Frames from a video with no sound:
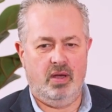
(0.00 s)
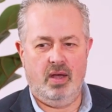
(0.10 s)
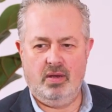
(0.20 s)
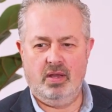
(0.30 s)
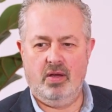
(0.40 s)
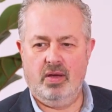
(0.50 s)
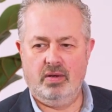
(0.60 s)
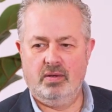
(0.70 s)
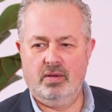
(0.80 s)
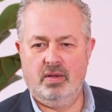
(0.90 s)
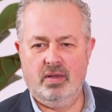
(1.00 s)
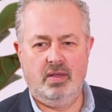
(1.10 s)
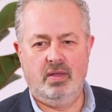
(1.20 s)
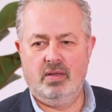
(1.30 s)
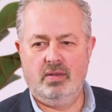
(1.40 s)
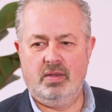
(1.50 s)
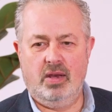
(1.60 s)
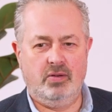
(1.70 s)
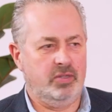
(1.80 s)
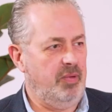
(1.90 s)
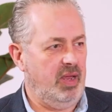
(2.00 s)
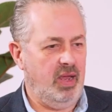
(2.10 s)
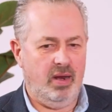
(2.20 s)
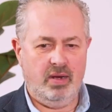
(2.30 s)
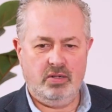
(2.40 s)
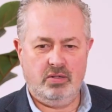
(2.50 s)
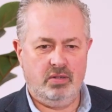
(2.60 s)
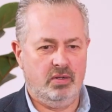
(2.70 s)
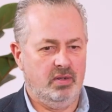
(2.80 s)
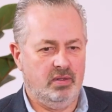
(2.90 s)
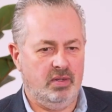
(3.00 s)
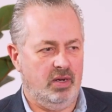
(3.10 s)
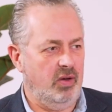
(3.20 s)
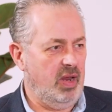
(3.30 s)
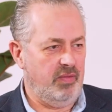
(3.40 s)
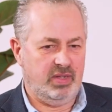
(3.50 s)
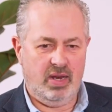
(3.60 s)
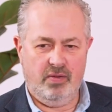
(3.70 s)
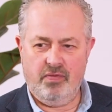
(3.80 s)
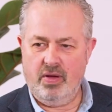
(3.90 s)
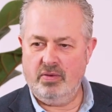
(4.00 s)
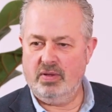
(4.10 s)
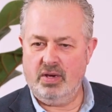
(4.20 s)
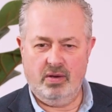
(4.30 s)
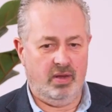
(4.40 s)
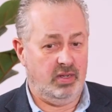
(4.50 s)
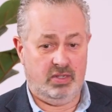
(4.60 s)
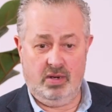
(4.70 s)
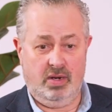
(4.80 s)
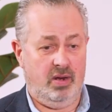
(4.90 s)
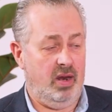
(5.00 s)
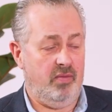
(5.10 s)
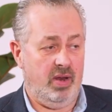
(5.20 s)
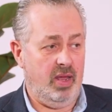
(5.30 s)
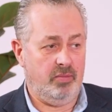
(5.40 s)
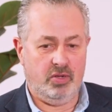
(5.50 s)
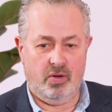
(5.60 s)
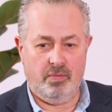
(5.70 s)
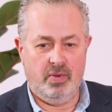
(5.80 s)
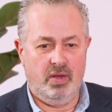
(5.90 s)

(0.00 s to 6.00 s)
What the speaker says: And they're going, they don't speak English, they don't have a telephone, they certainly don't have a laptop.